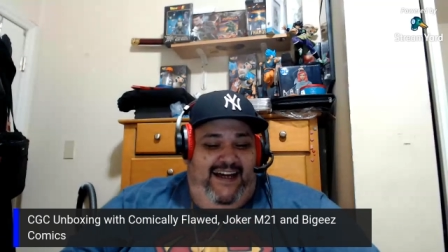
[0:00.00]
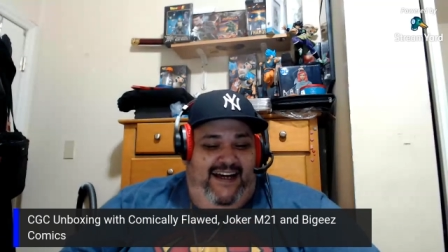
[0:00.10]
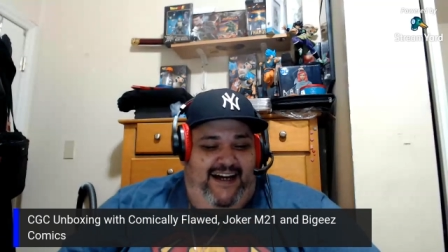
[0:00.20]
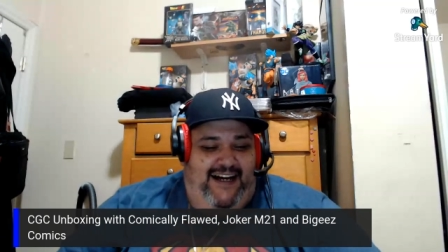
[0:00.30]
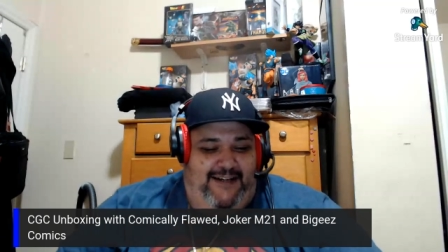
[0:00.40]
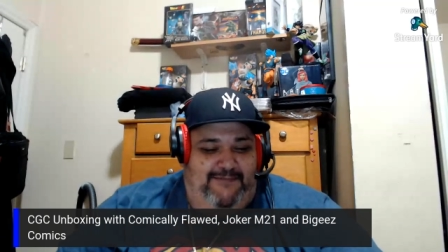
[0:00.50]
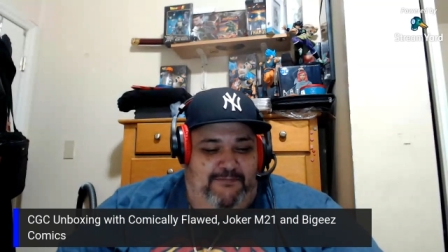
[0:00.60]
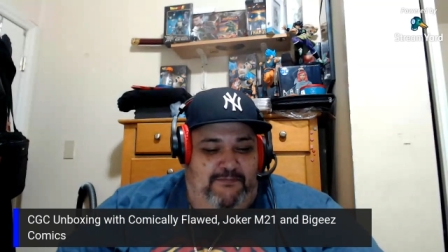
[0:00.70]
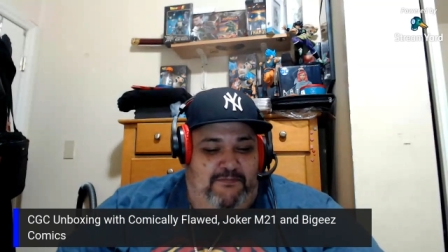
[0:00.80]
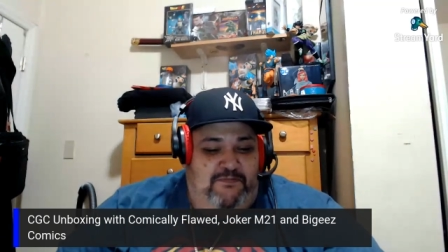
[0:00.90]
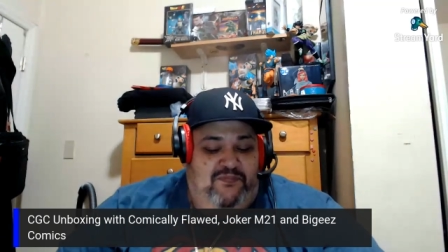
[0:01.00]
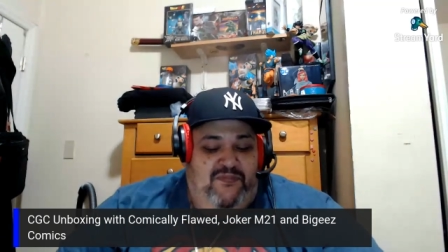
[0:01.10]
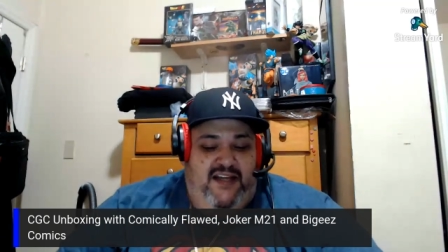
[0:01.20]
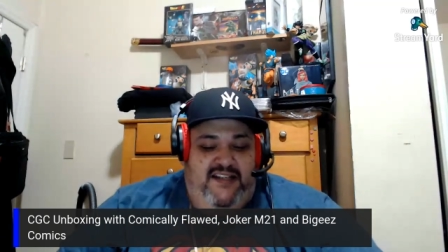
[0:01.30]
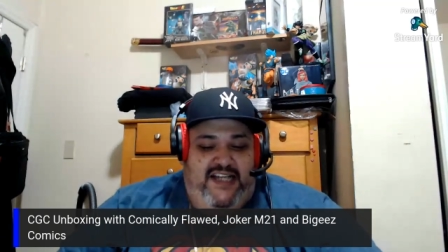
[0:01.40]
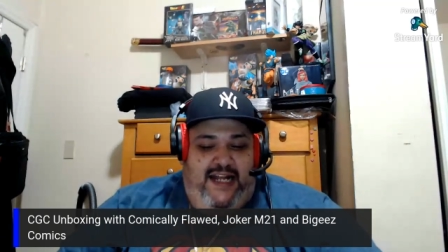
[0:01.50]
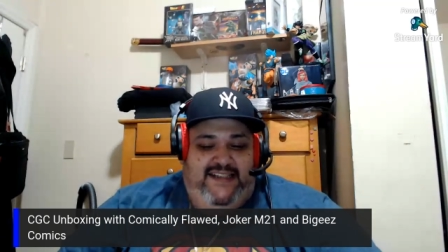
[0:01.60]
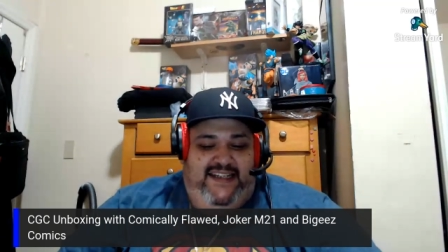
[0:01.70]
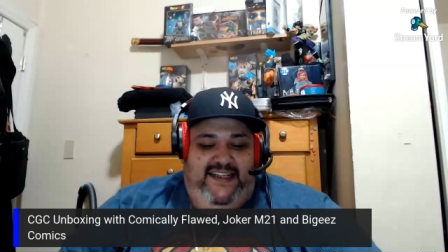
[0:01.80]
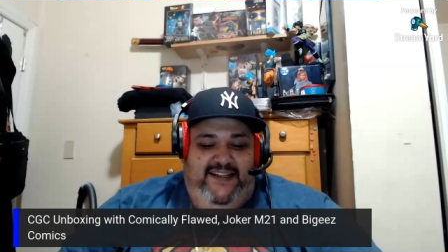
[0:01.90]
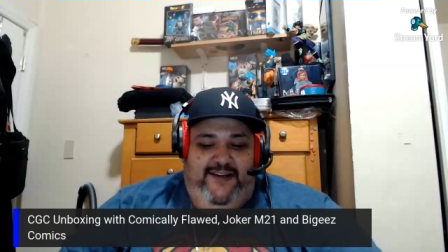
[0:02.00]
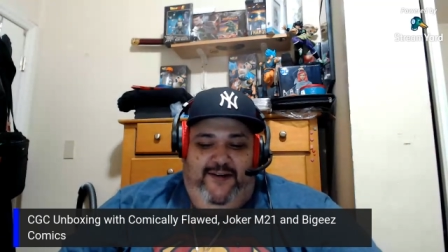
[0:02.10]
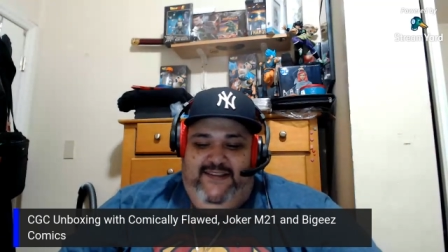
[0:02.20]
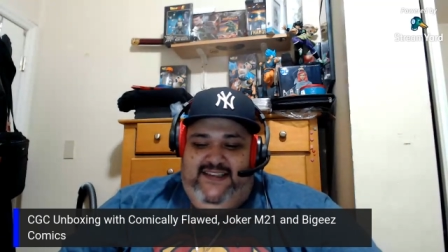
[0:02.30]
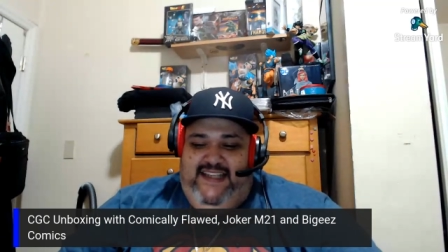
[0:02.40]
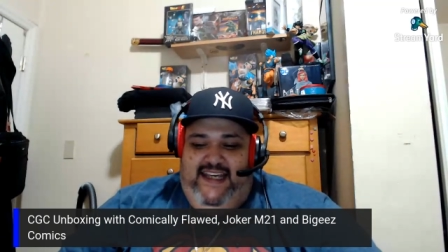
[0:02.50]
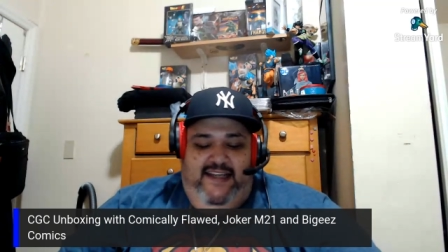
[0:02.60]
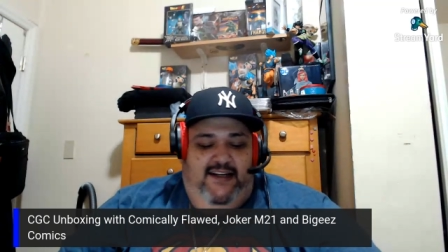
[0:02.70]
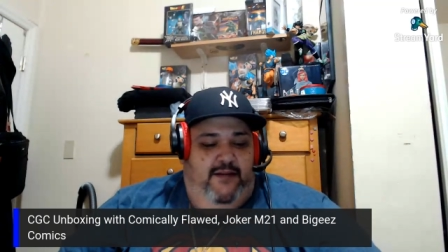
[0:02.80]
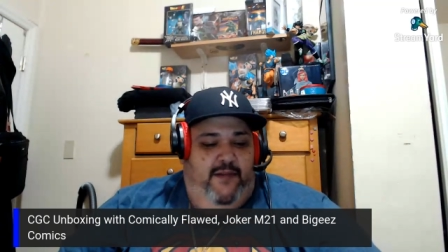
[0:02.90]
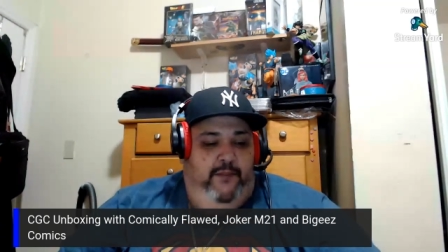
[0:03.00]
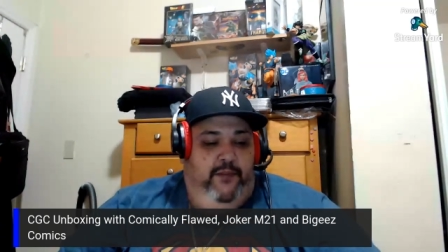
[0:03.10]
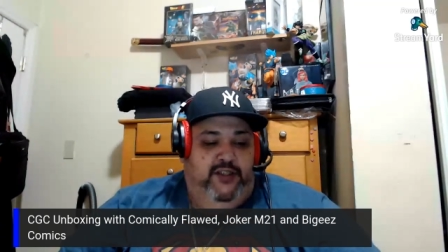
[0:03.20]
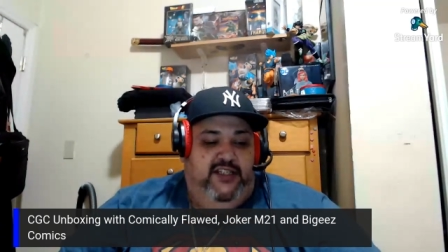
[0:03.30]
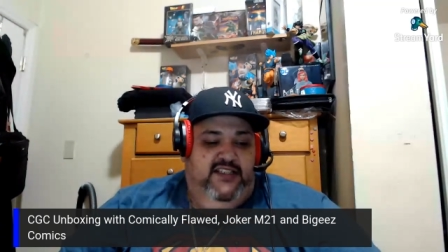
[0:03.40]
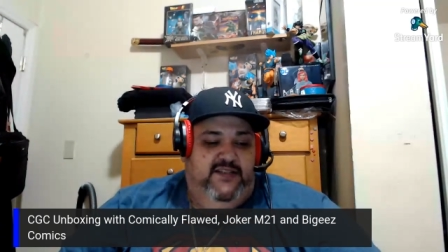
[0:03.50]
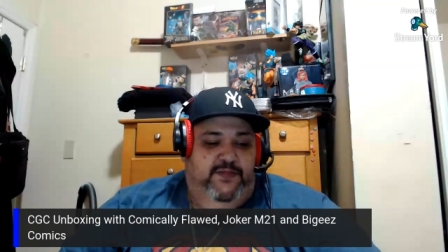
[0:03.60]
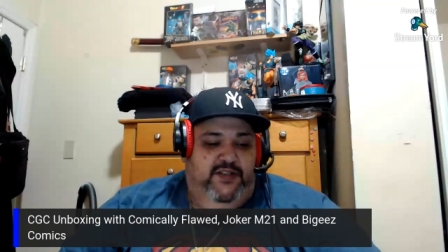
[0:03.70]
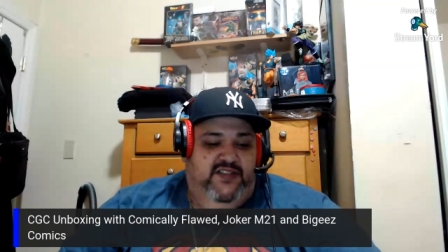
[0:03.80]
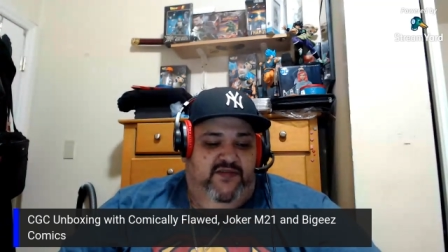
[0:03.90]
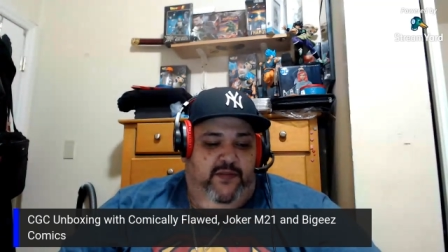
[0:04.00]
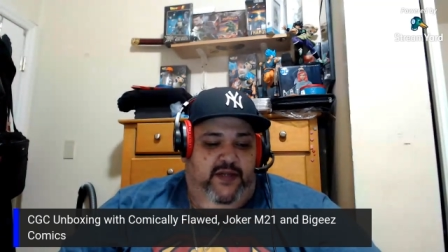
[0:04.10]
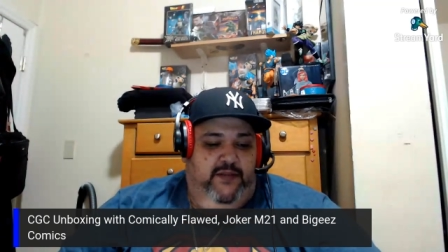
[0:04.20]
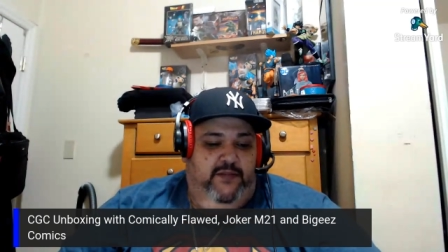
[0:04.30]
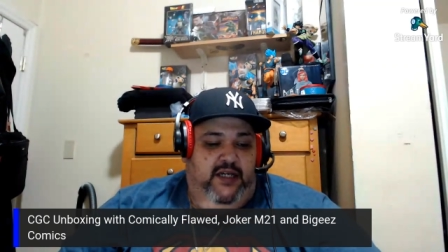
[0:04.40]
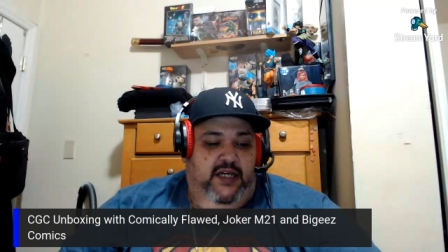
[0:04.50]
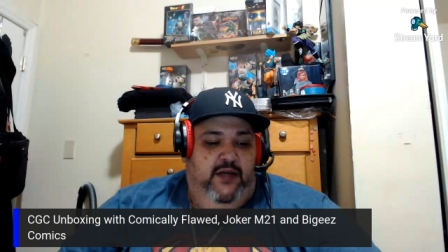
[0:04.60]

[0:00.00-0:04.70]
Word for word: Um shout out to King of the Golden State. Um, I bought these books from him.